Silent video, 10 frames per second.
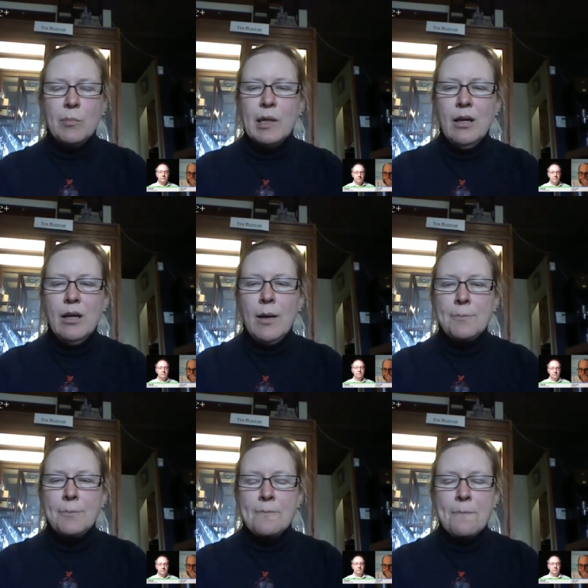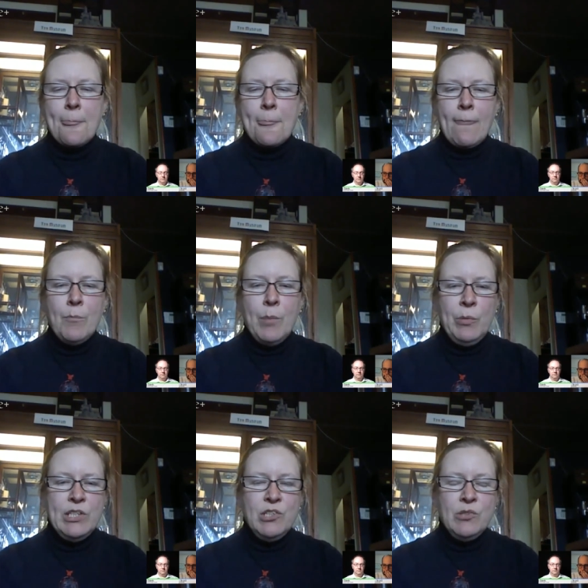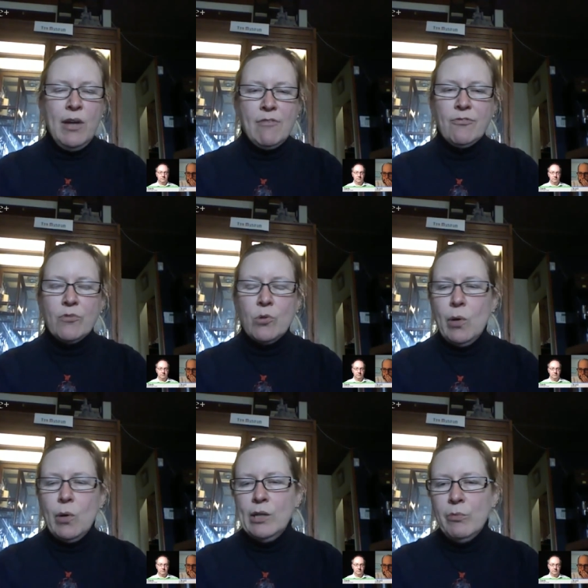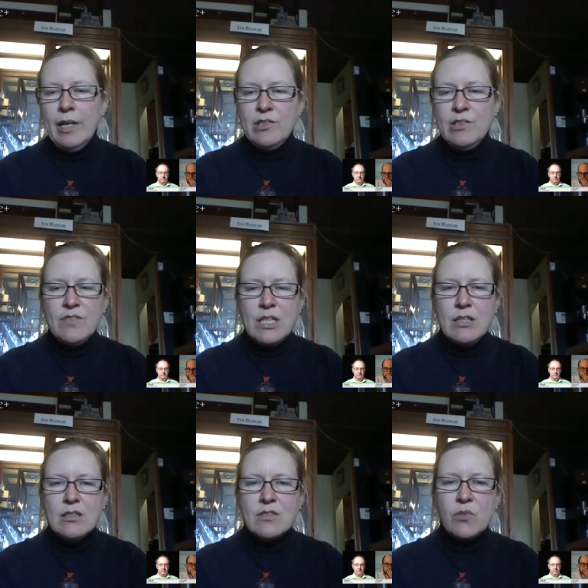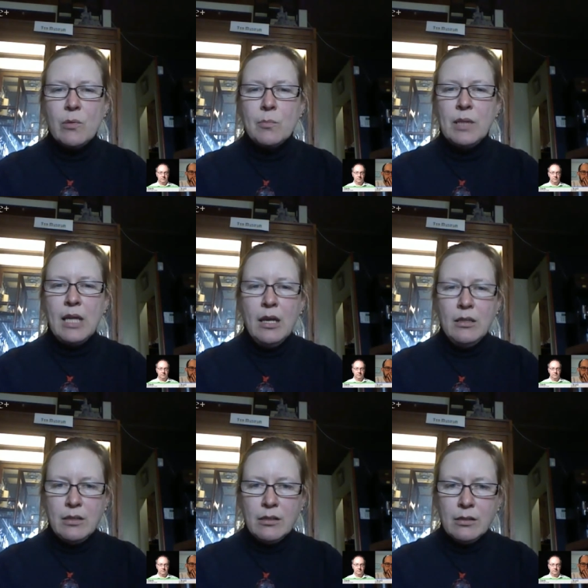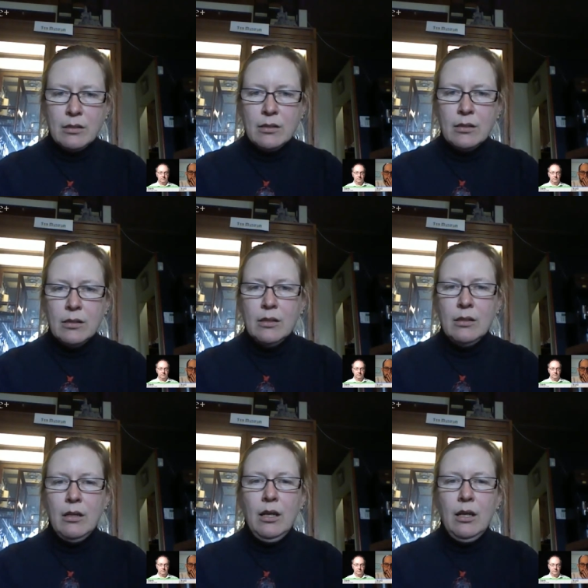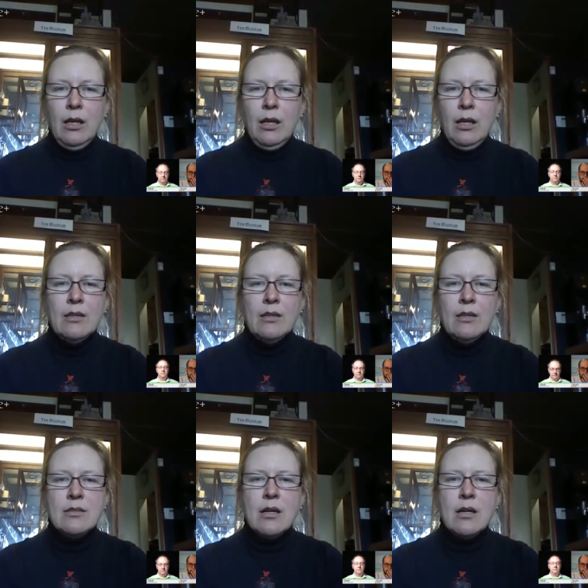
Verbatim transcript: But we do have quite a range of teas from Kenya, and